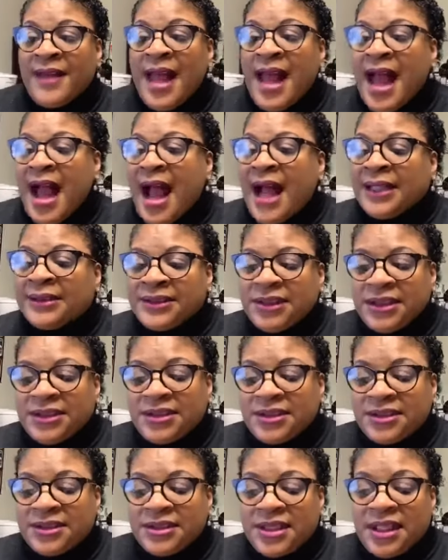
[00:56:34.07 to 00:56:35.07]
I just
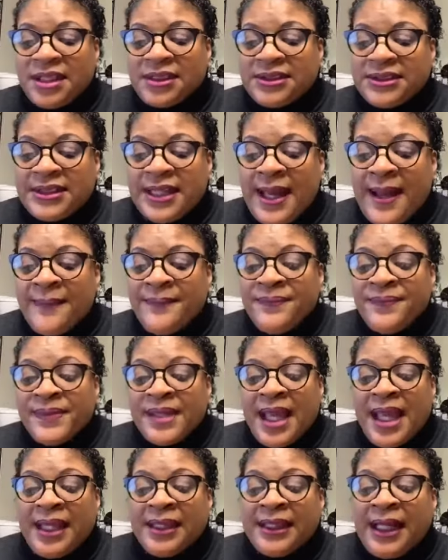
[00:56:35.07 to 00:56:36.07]
discussed that
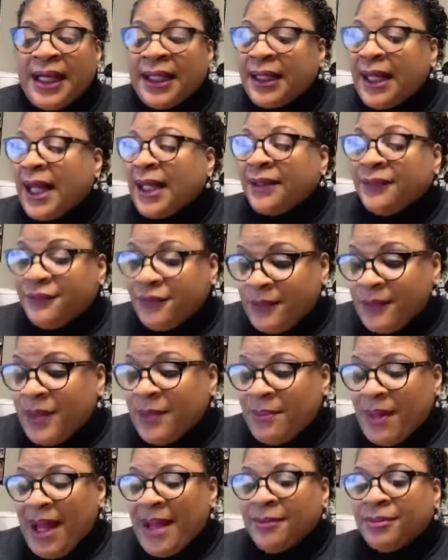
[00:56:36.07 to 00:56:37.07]
and I got it from the
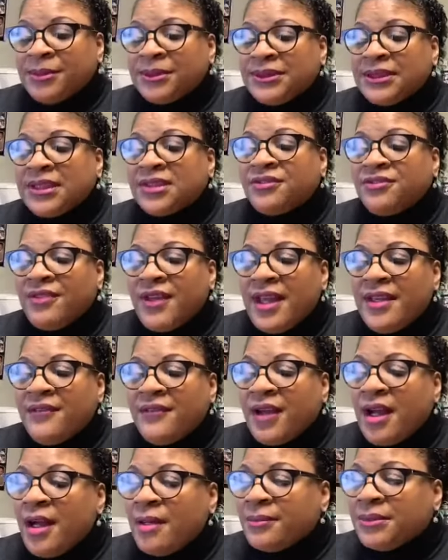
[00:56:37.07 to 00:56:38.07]
Bible. It says, faith
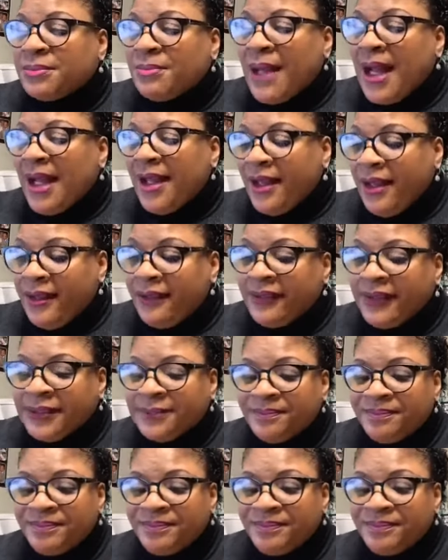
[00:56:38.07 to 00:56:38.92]
comes by hearing